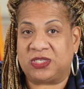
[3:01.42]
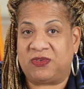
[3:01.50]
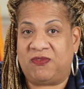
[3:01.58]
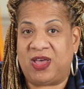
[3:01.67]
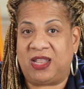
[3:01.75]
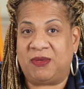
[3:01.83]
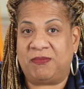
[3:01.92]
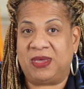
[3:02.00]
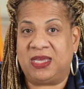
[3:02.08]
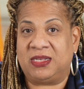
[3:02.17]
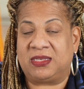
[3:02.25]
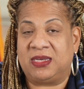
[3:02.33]

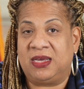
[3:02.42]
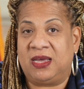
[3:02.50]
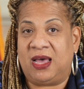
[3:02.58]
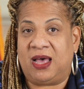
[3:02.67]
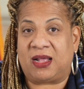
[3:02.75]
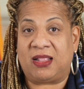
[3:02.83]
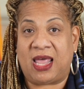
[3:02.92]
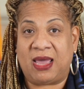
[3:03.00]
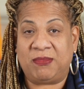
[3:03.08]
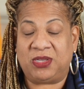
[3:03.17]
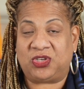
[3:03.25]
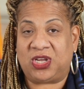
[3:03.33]
development,
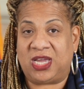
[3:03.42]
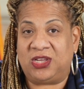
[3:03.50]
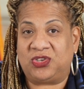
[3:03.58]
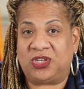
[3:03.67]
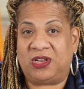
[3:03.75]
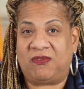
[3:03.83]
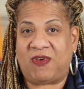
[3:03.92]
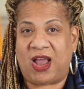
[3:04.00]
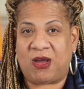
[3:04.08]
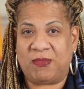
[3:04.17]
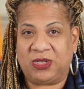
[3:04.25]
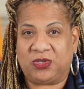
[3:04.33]
climate change and
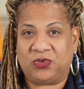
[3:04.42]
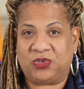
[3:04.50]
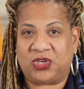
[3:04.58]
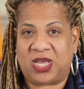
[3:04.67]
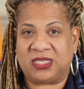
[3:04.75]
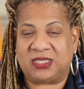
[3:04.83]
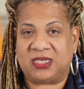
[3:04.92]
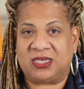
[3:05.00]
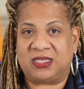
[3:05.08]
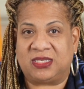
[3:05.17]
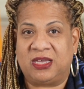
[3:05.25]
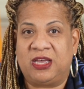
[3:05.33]
environmental
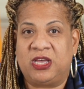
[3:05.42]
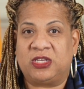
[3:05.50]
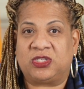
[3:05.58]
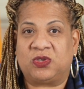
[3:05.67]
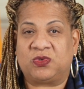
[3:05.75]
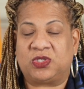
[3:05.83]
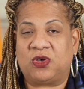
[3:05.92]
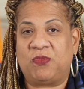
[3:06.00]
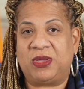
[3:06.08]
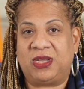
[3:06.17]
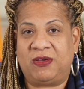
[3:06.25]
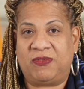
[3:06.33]
justice. So
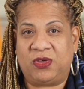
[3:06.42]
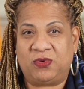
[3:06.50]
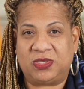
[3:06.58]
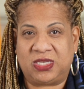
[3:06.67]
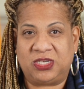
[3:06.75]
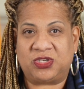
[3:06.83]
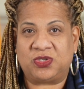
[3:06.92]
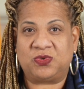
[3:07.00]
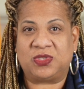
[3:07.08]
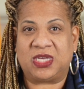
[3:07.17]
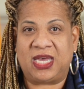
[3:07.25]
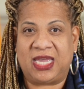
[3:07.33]
many of those
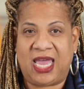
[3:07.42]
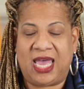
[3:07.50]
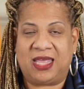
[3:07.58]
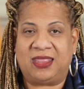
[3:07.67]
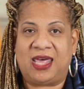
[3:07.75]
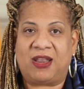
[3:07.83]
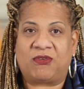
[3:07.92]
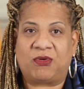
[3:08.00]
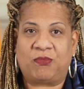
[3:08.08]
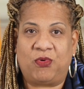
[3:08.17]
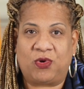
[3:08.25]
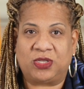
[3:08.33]
issues, again, that are
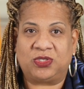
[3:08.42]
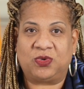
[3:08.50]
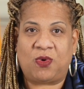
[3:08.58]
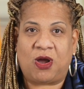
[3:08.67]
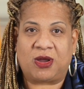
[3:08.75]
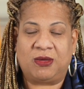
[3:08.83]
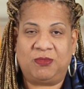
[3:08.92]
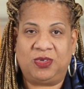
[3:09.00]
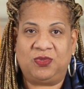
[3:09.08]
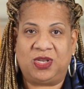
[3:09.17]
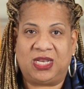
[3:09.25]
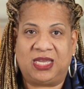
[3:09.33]
important to our
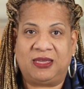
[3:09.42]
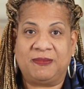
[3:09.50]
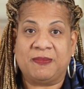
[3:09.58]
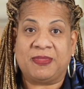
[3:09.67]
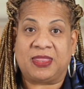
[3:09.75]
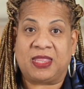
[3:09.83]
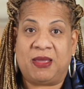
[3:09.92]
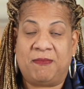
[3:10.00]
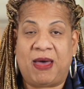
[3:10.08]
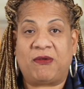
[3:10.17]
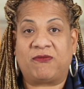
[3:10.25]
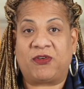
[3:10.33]
community.
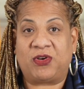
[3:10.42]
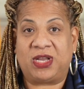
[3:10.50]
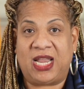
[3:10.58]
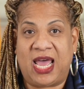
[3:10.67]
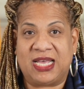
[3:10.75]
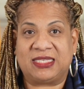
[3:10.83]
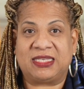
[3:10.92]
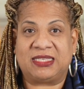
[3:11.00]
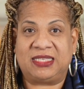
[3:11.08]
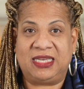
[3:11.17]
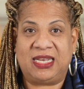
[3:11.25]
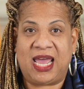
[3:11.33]
Mount Vernon has a
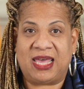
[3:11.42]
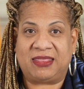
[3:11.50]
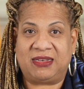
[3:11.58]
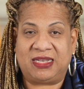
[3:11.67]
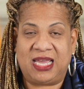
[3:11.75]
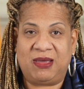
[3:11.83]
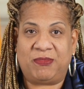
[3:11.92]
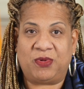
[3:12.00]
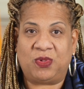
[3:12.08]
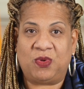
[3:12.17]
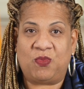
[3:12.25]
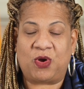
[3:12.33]
seat at the
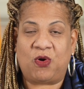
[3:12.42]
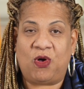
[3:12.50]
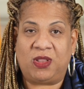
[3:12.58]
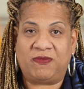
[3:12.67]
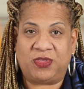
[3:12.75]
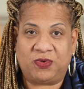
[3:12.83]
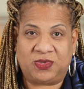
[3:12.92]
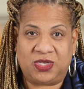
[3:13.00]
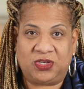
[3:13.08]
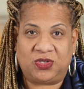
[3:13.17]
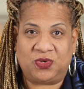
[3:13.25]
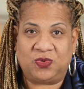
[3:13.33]
table where all of those
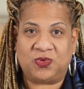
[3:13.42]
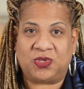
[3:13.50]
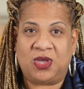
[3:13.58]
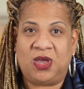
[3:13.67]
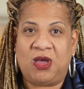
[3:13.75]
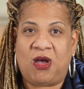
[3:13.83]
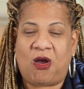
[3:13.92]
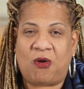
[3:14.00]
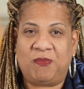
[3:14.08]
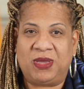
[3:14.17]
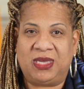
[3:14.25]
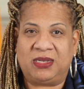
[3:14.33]
issues are
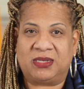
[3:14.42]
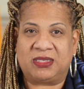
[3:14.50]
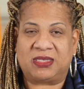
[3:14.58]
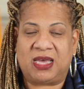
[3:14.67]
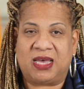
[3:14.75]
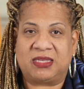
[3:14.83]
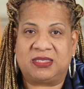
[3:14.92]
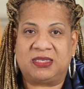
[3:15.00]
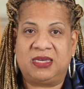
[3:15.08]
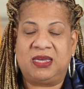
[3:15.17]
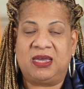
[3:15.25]
being discussed.